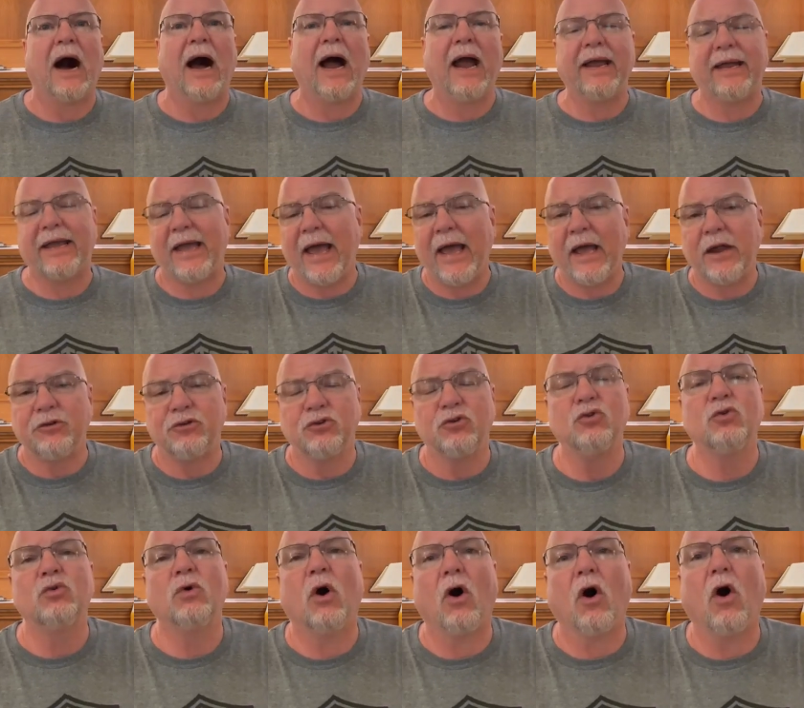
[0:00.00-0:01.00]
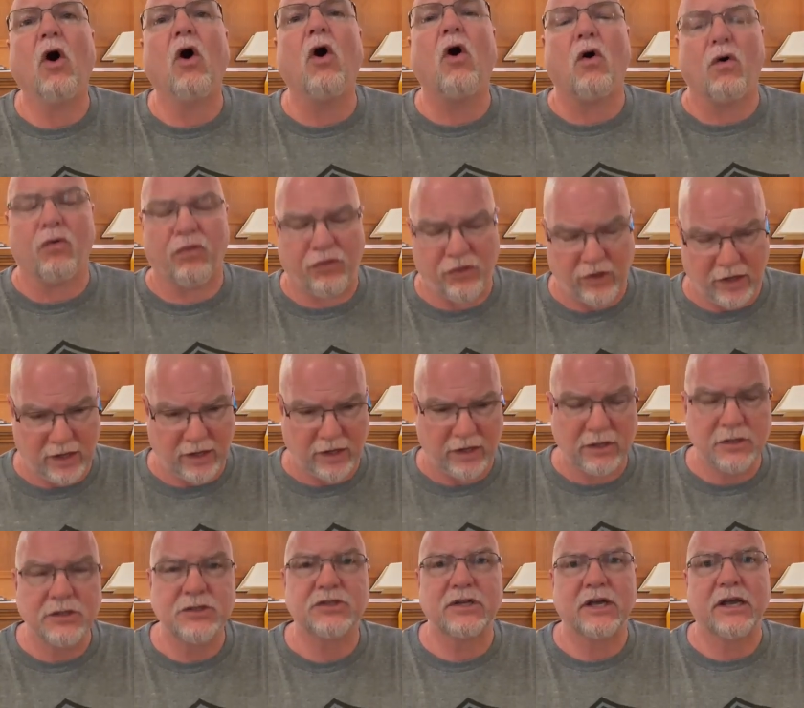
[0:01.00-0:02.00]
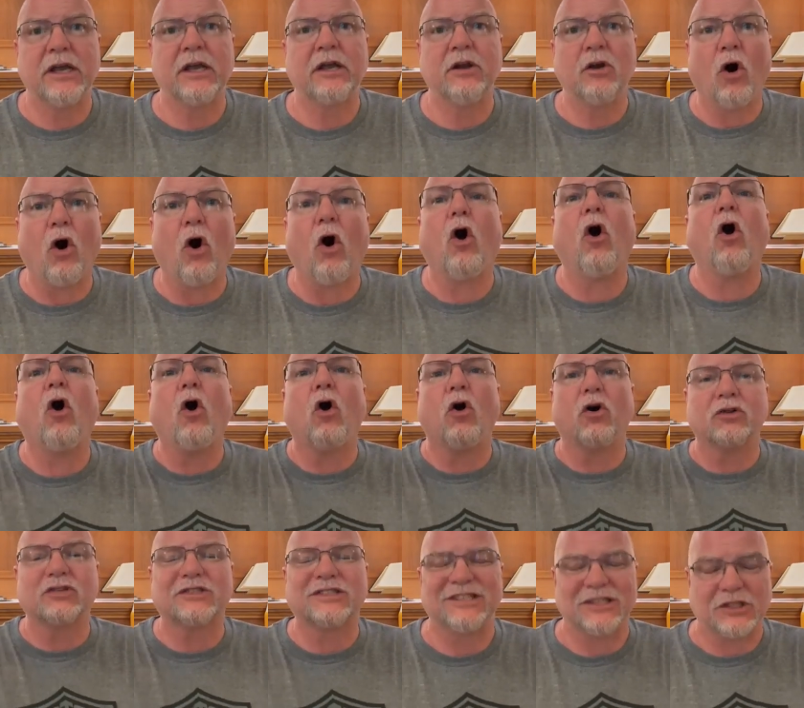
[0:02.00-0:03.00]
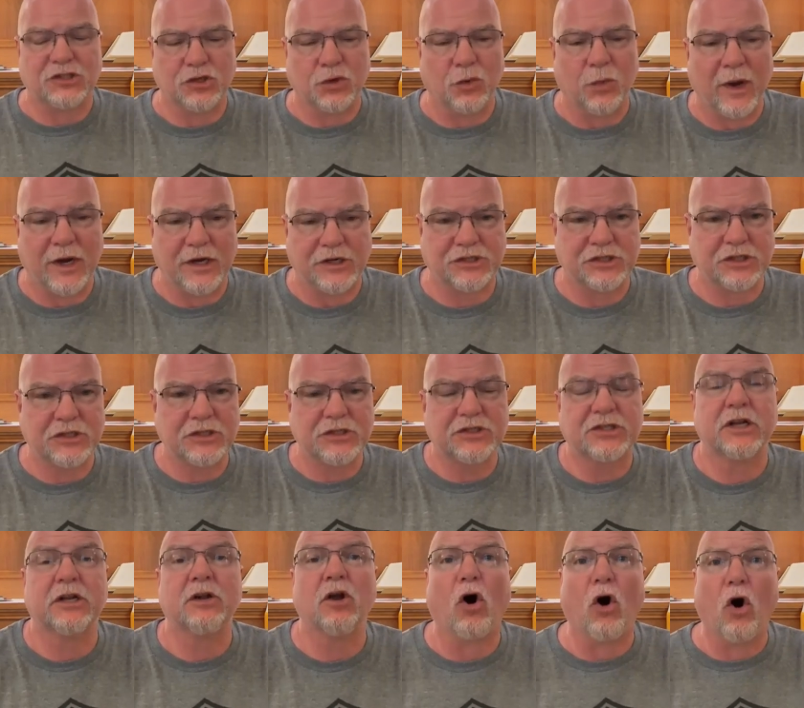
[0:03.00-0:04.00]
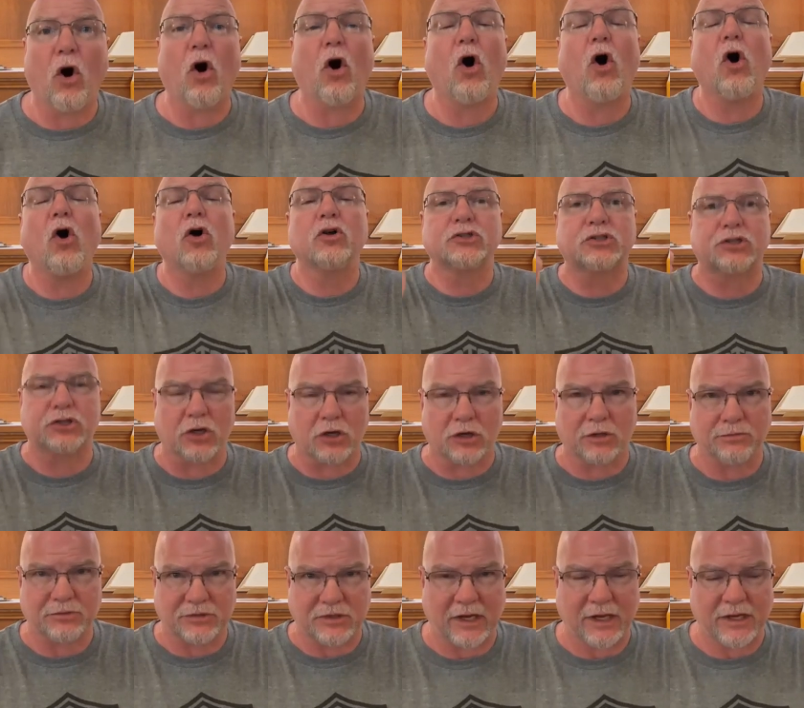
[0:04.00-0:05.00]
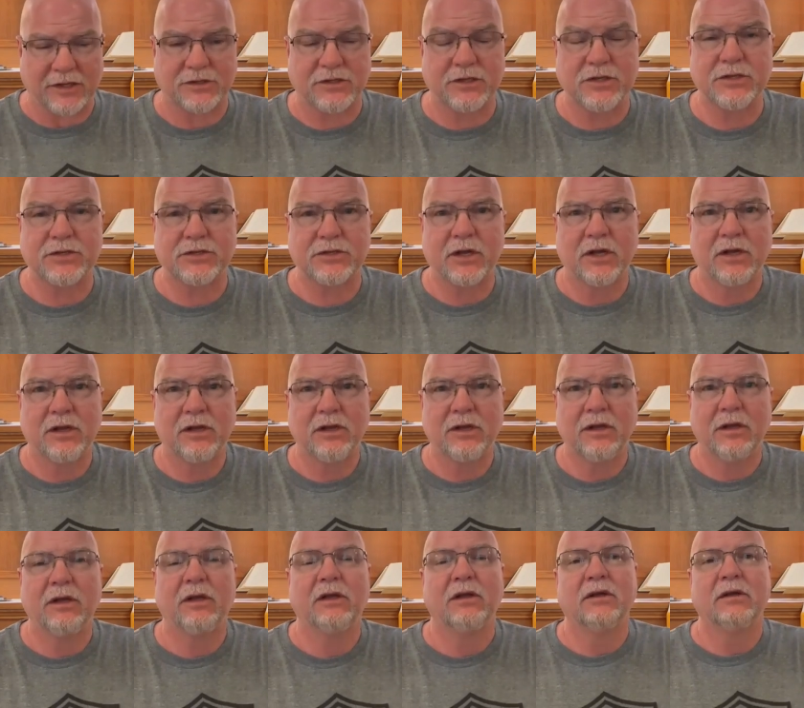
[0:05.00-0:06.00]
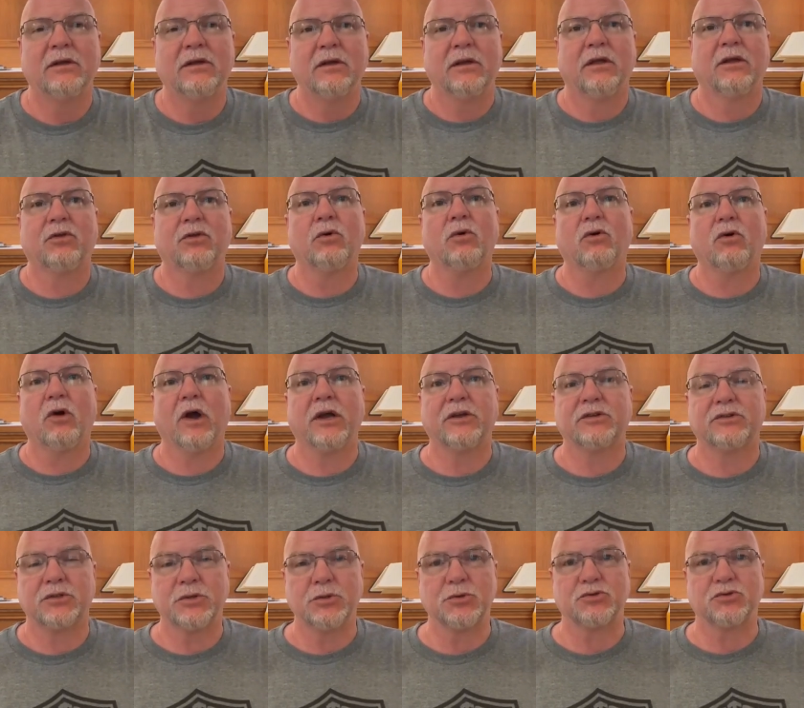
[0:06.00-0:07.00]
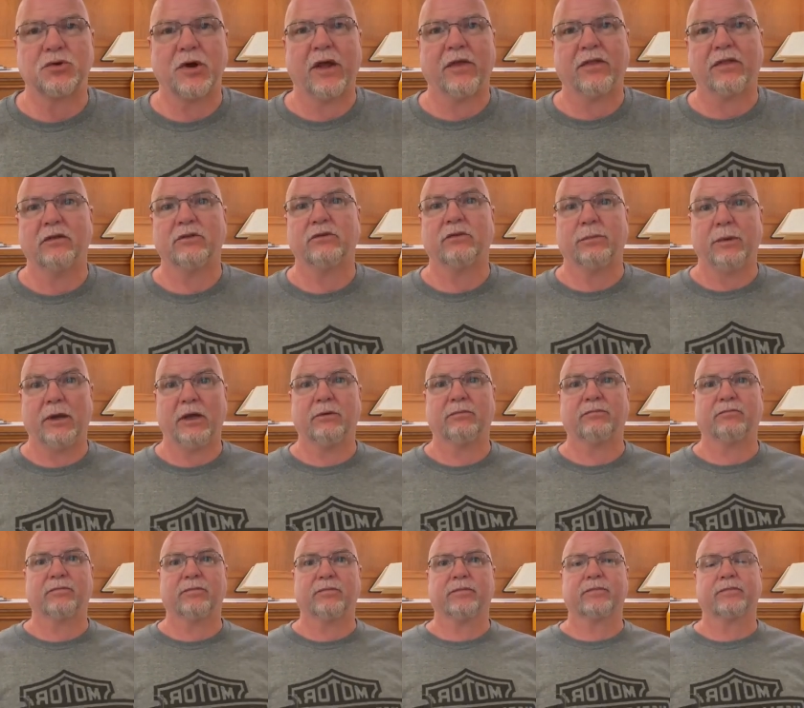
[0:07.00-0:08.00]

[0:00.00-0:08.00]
I can do all things in all situations, in all circumstances through Christ who strengthens me.